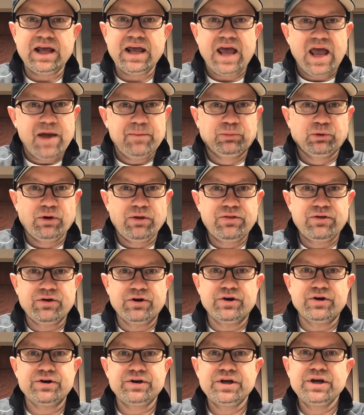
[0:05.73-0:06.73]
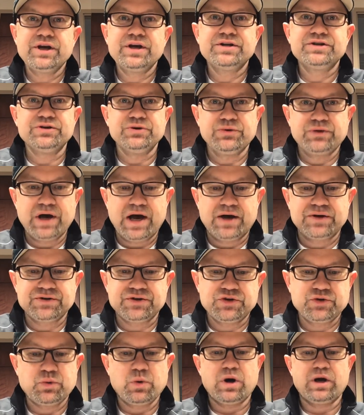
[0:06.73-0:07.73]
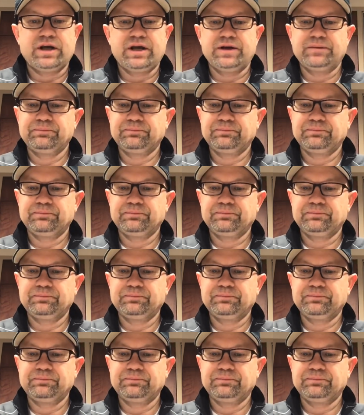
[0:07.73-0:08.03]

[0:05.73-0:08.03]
April 3rd, 2020.